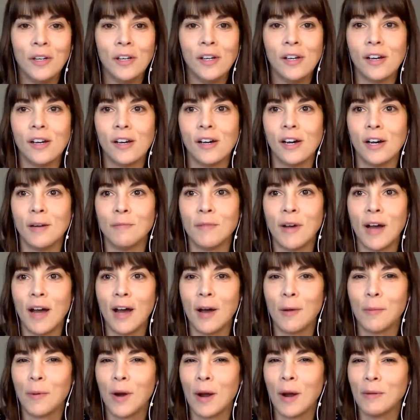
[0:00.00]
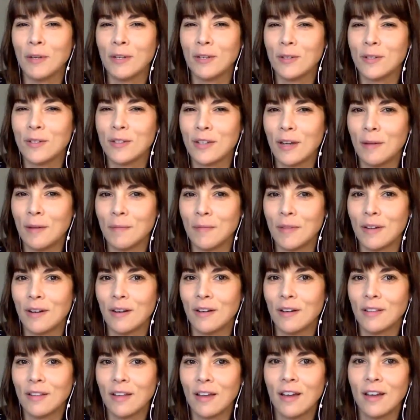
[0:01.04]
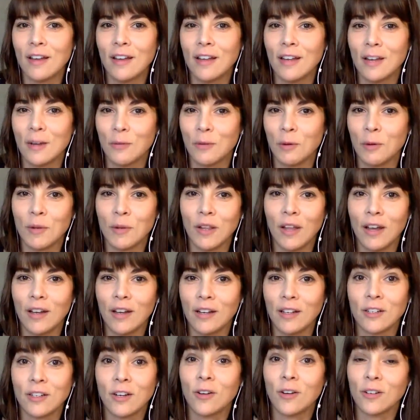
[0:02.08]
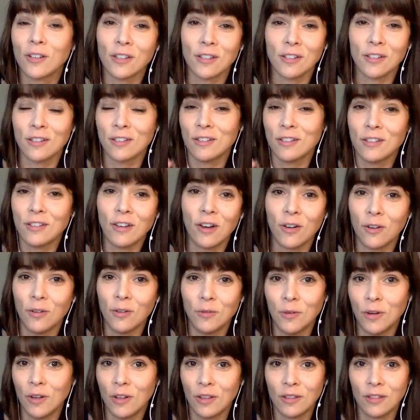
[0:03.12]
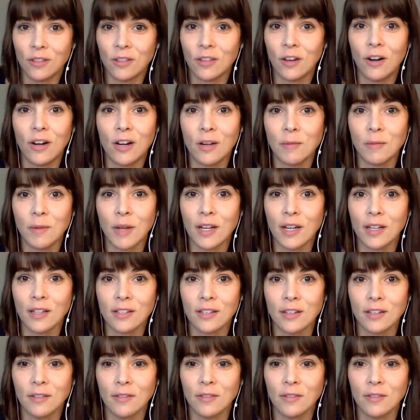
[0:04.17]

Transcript: I'll probably do something on that, and it will be light and talk, because y'all don't want 30 minutes of,